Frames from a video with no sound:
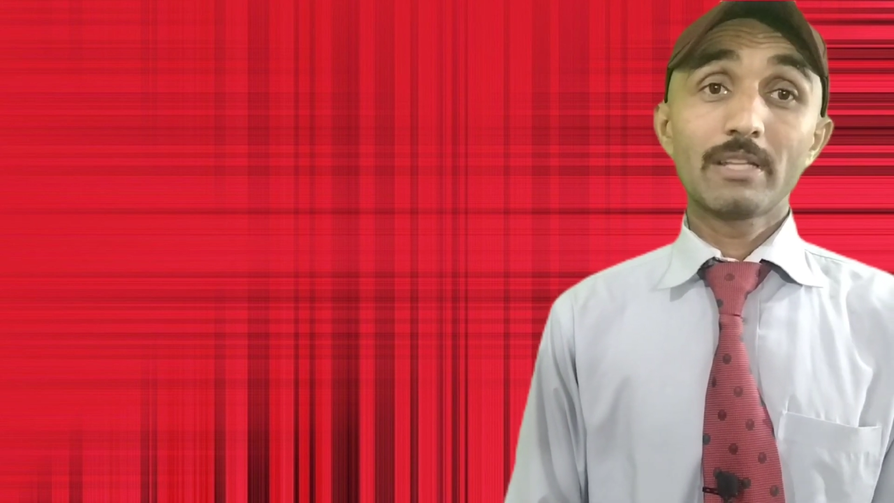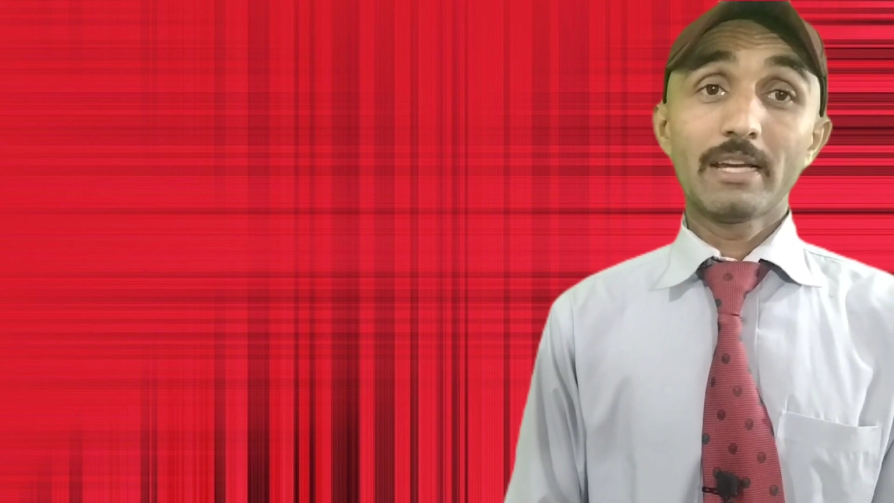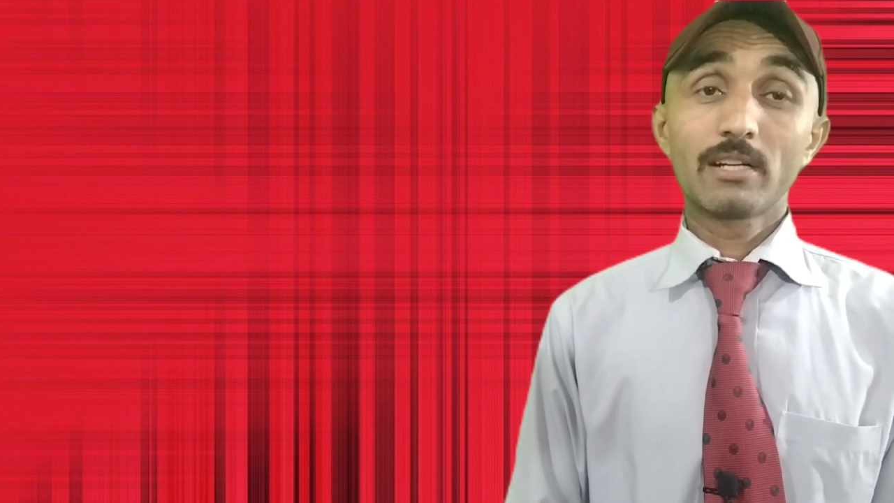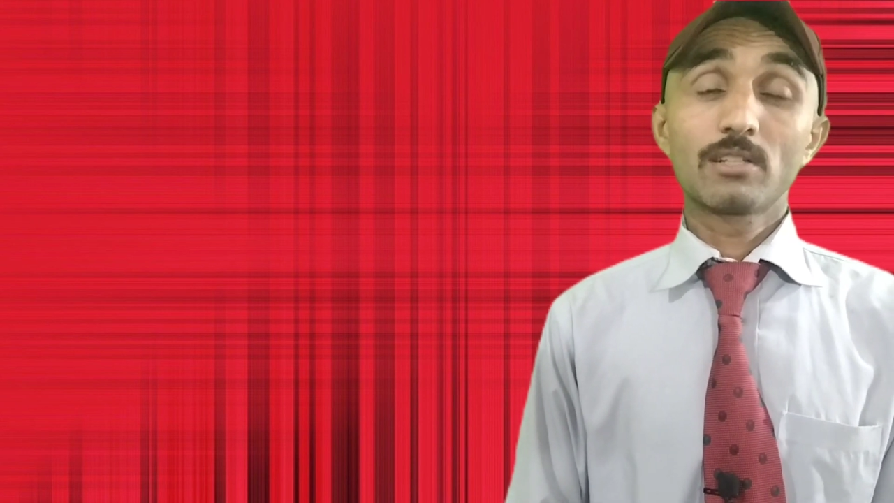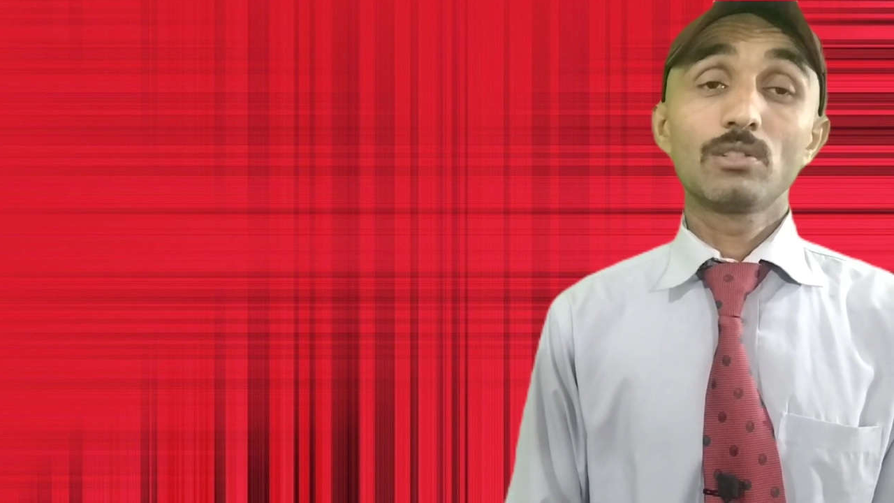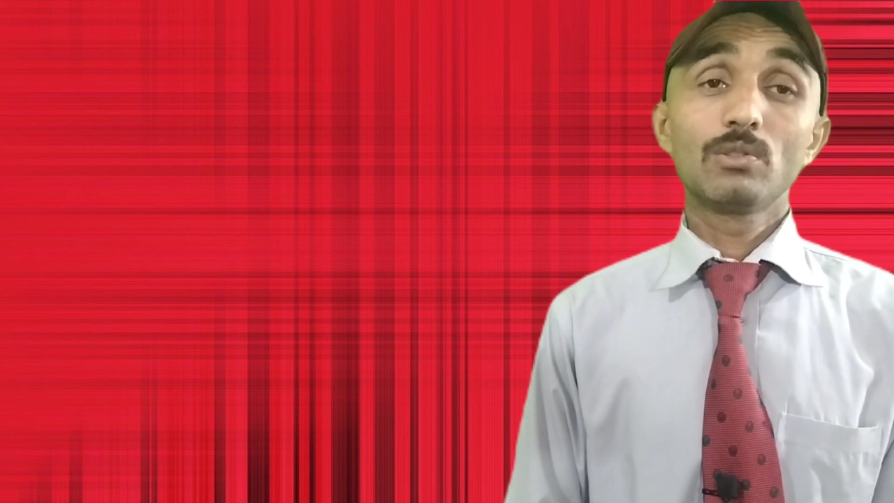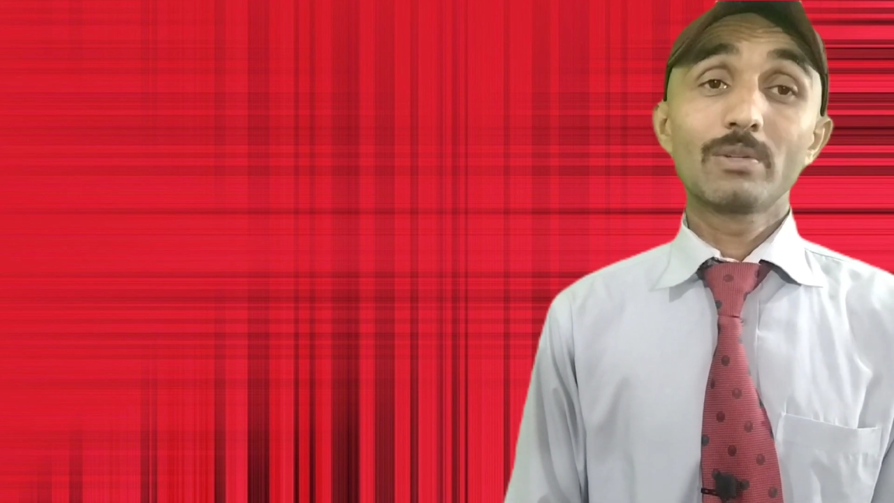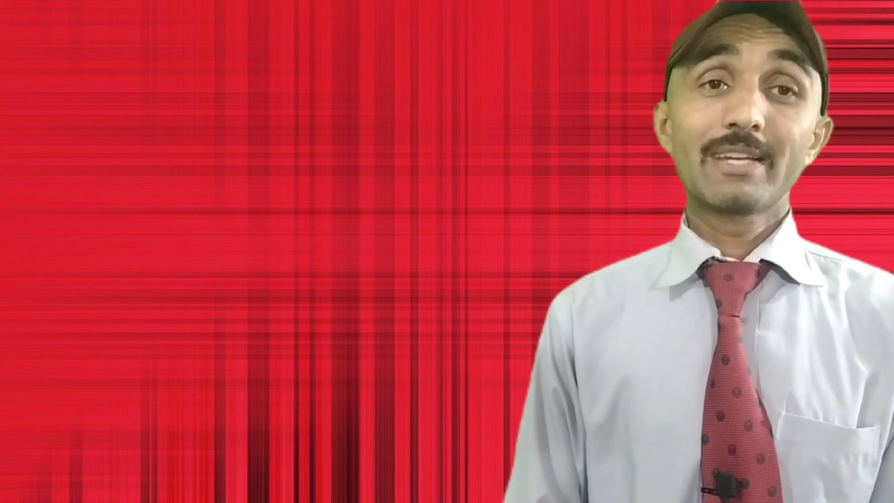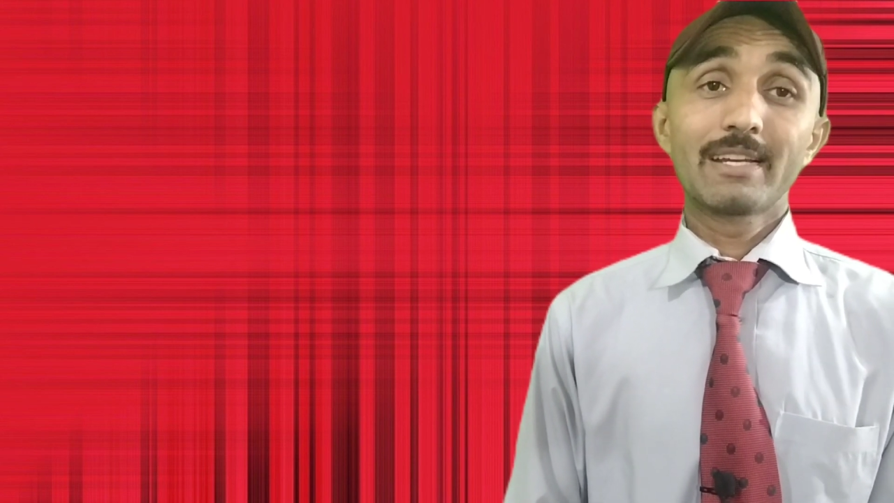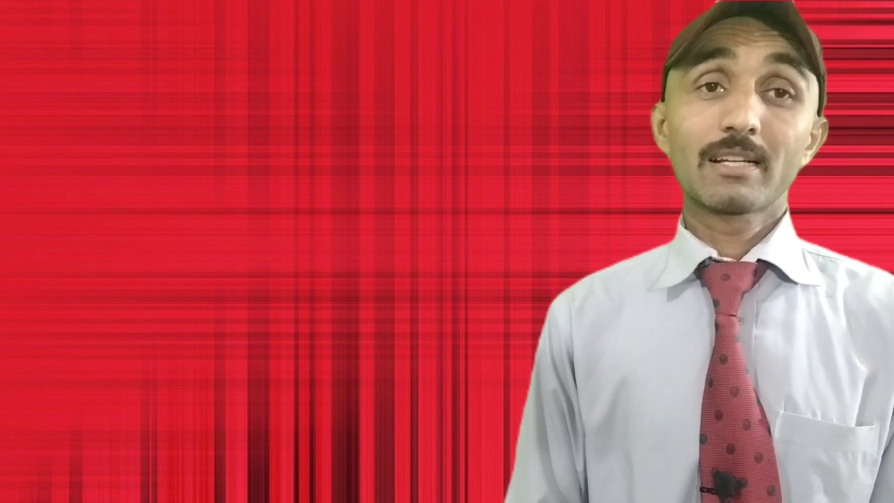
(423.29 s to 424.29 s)
that
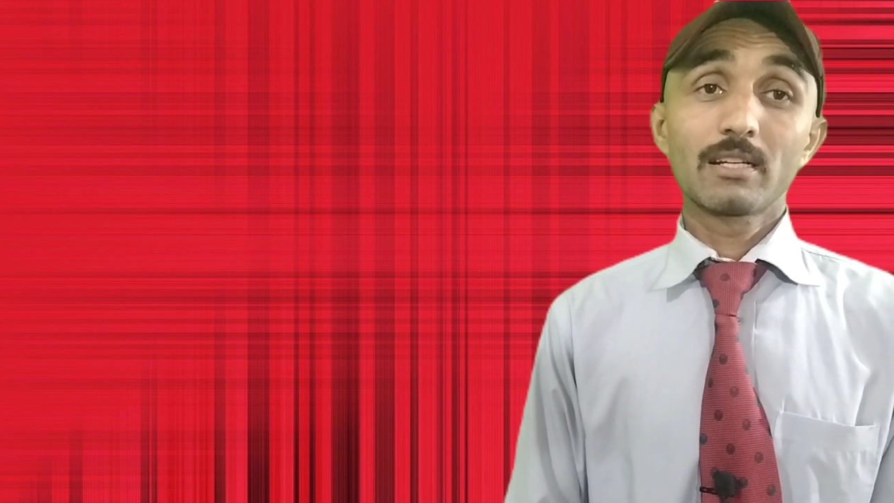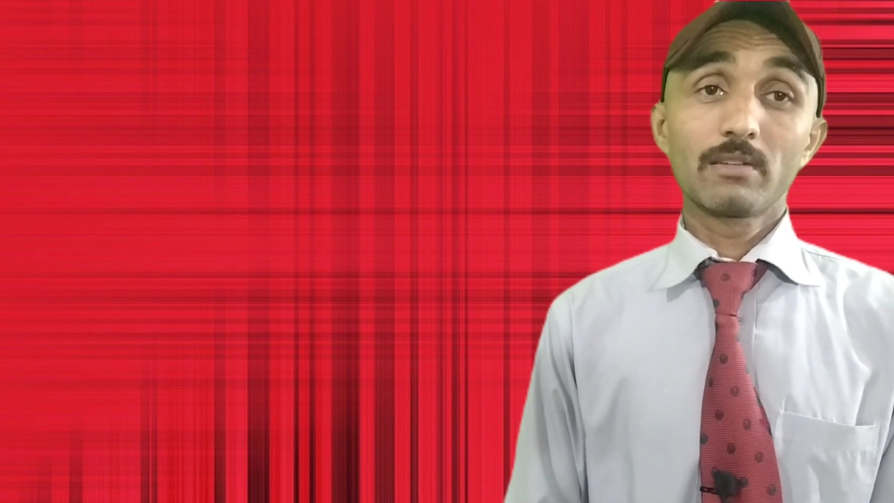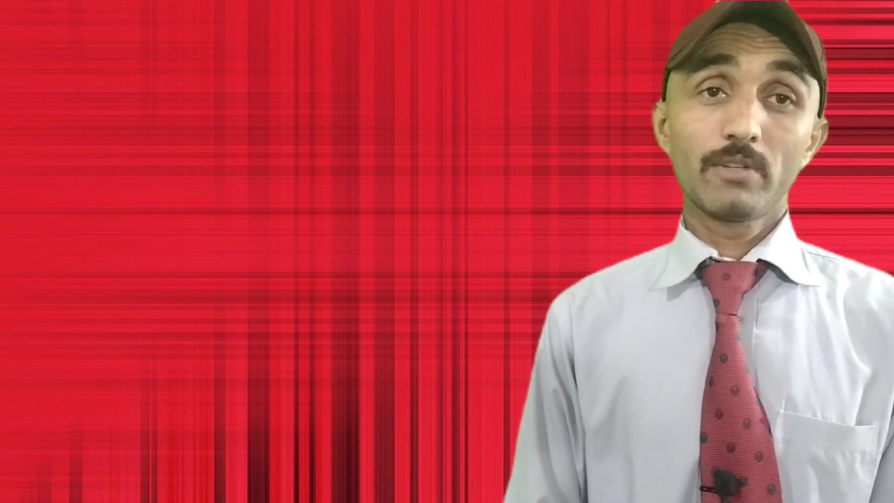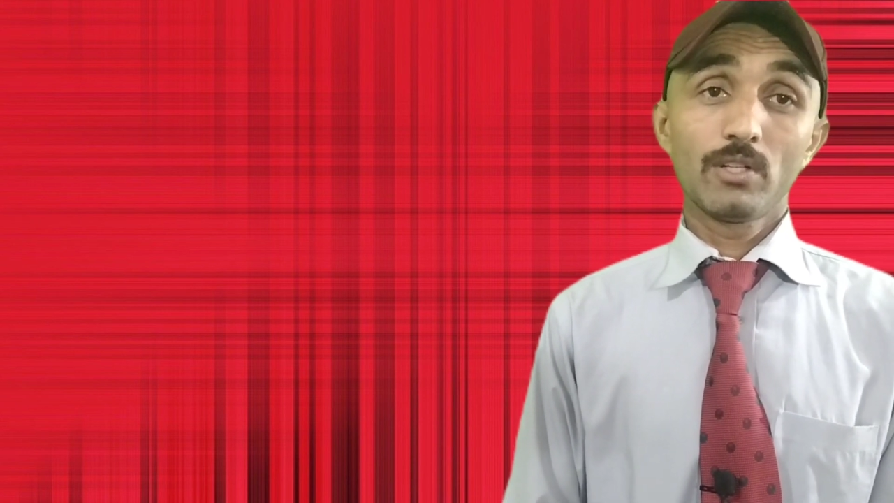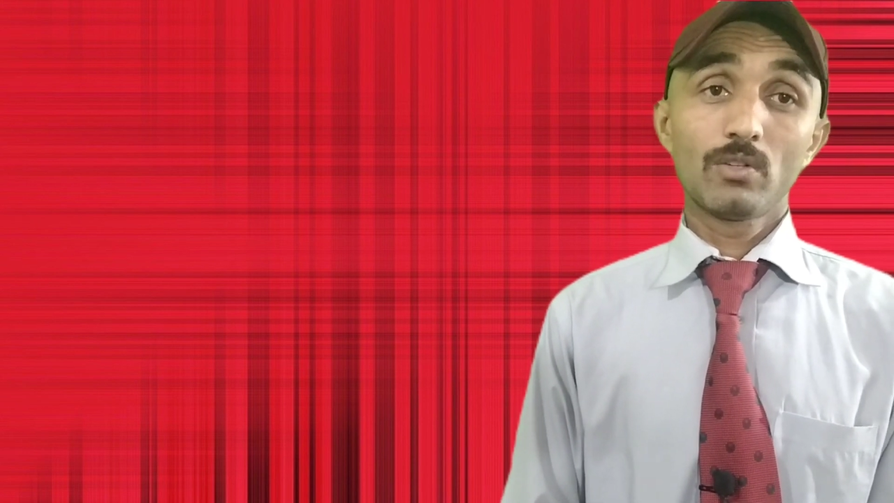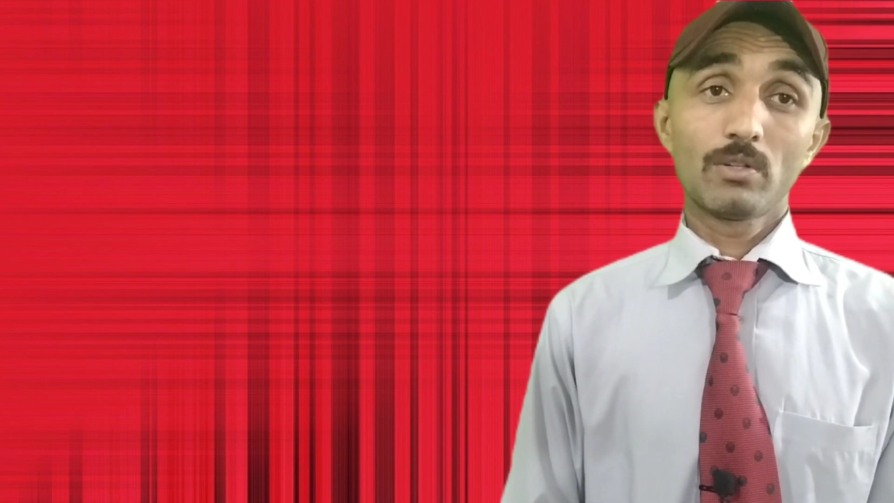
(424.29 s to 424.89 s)
you can convey